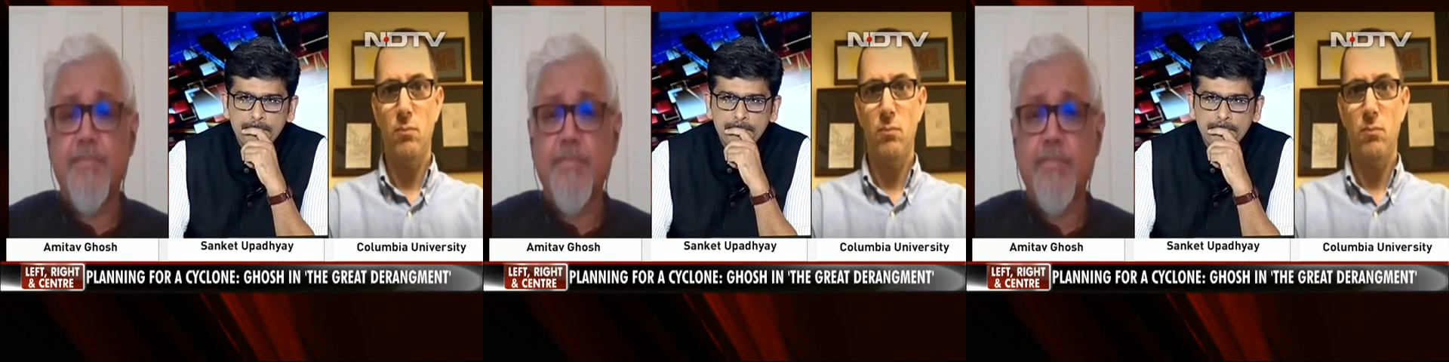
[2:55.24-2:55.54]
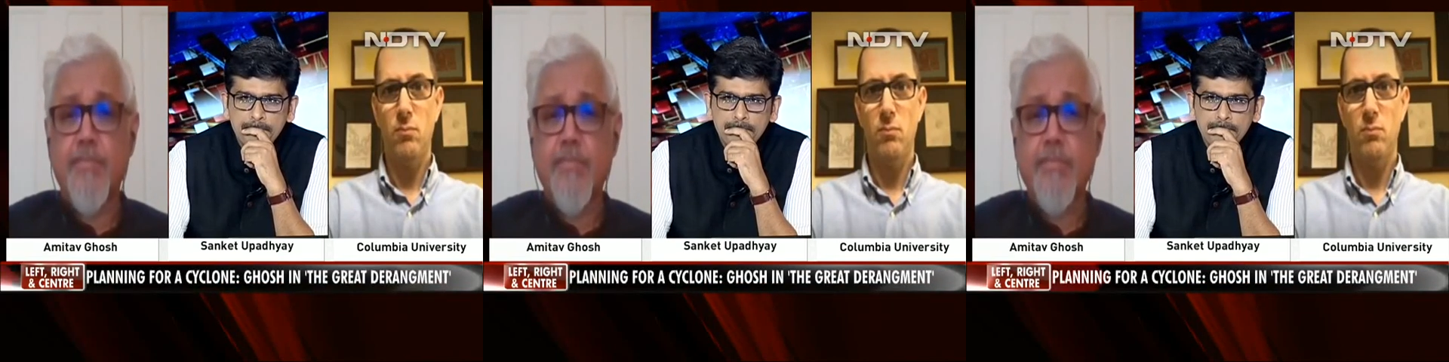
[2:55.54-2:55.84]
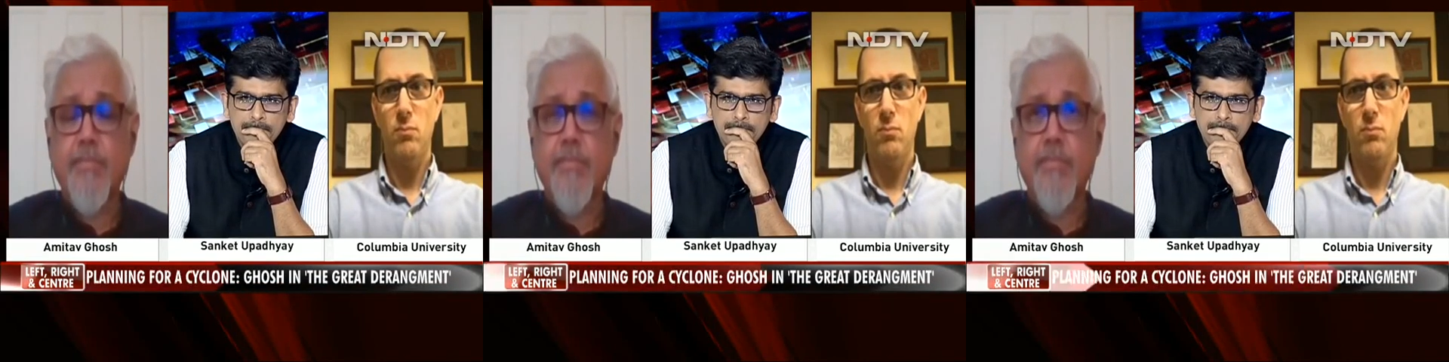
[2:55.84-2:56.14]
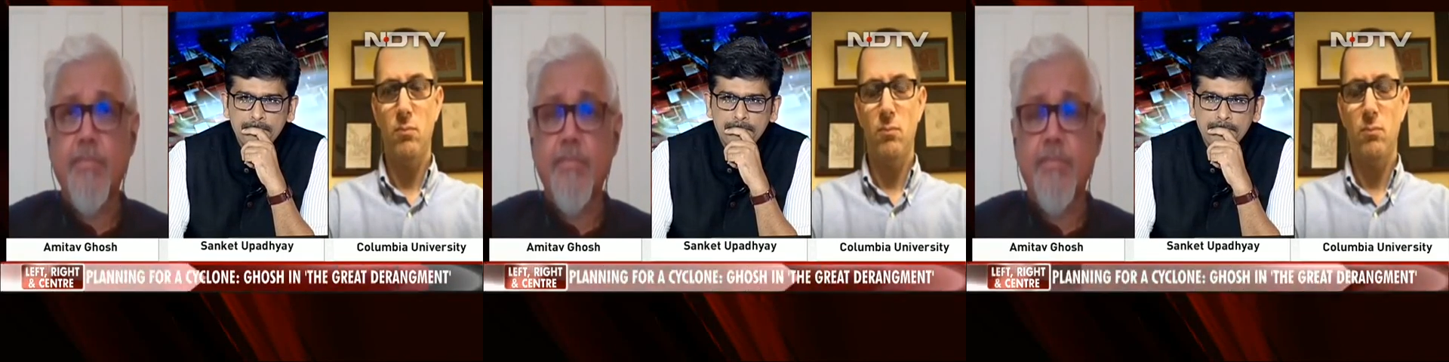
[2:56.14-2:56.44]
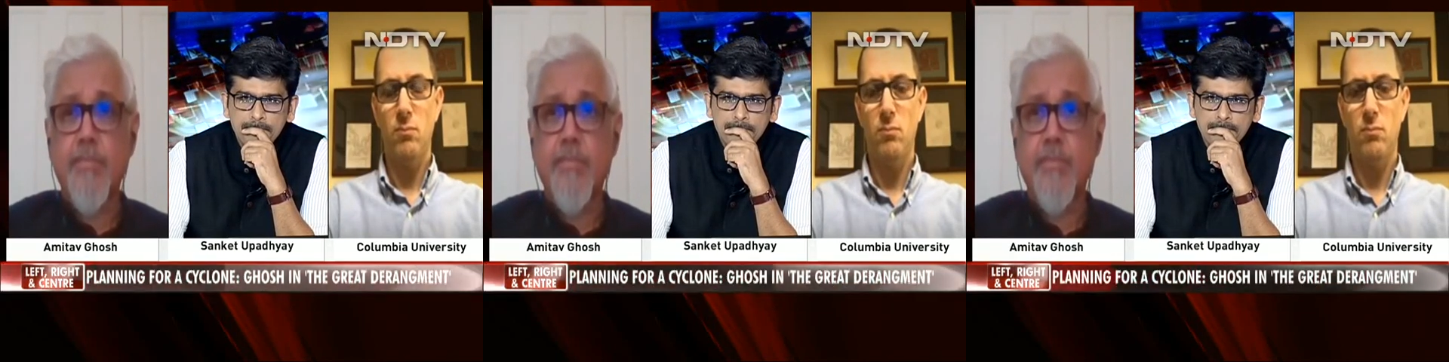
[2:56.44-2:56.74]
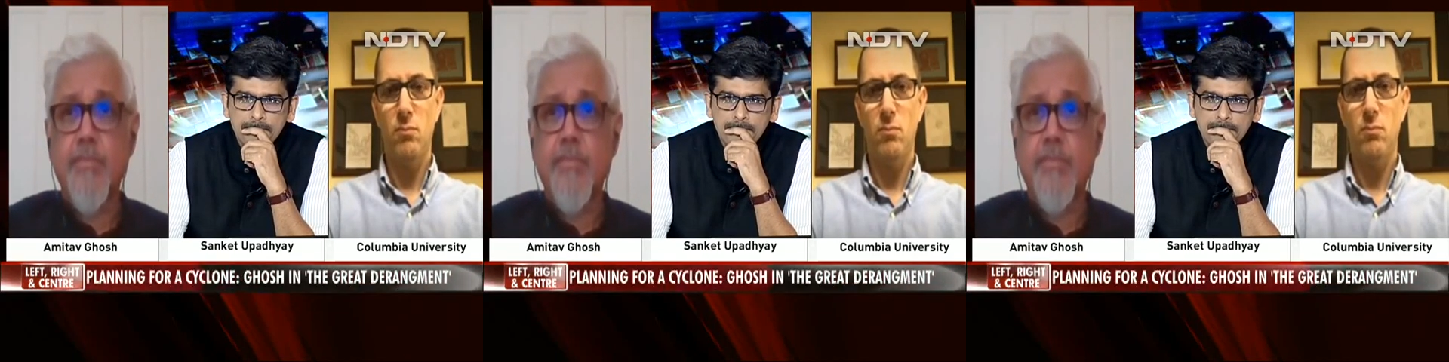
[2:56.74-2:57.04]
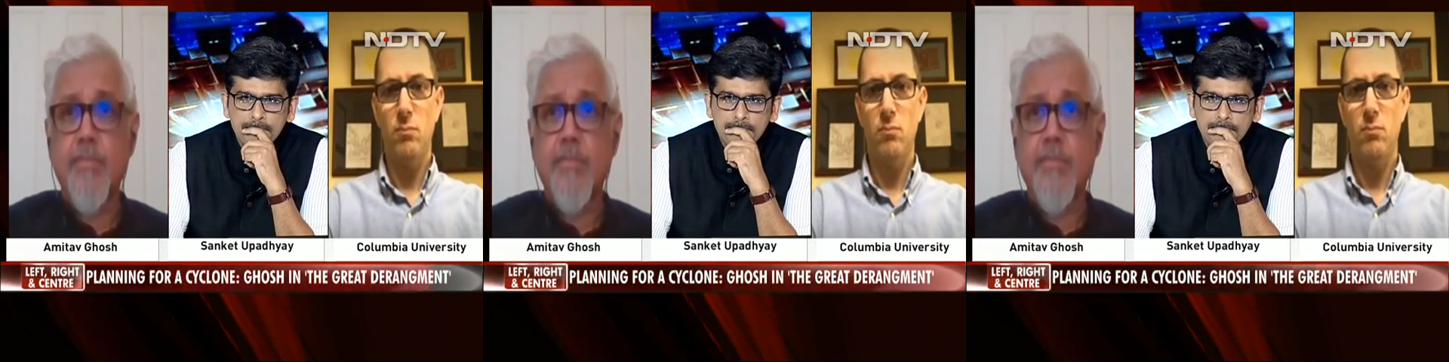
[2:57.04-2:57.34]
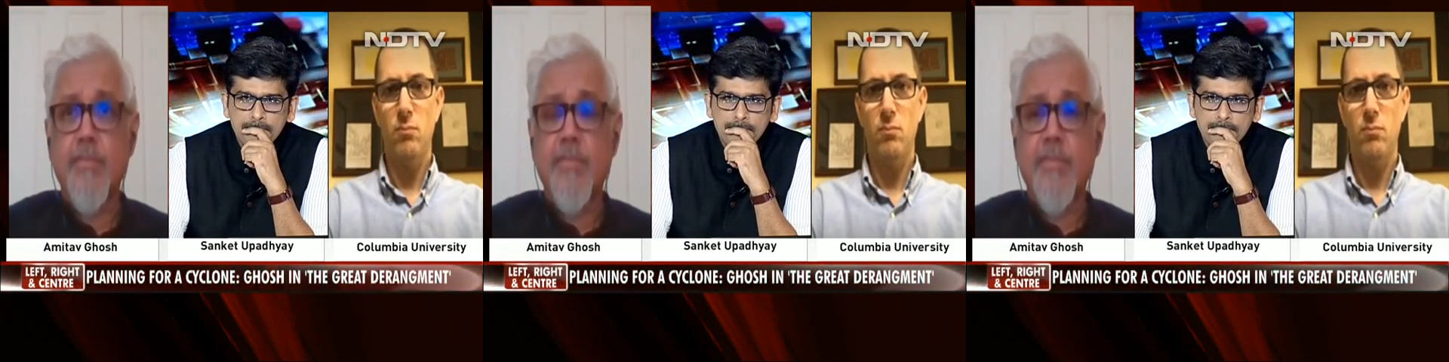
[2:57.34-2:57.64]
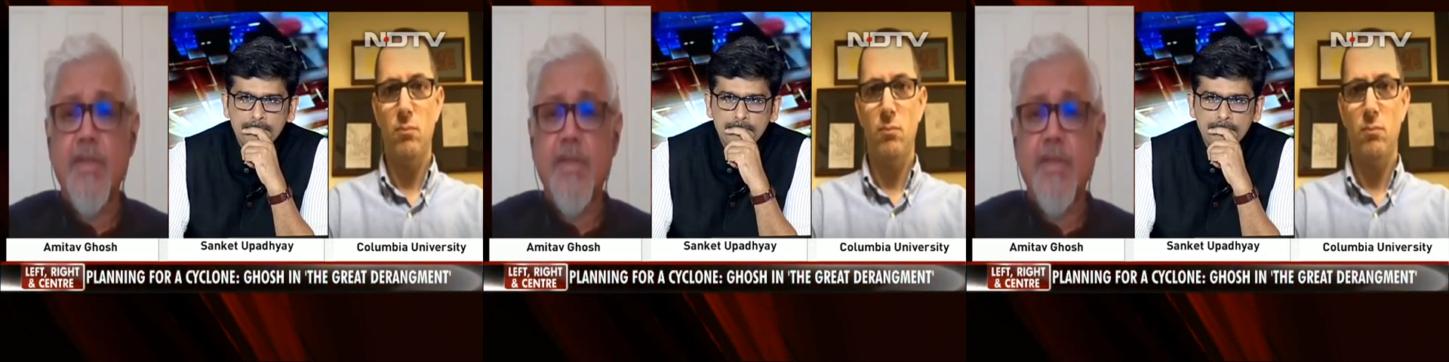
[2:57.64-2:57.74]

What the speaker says: Nothing is said.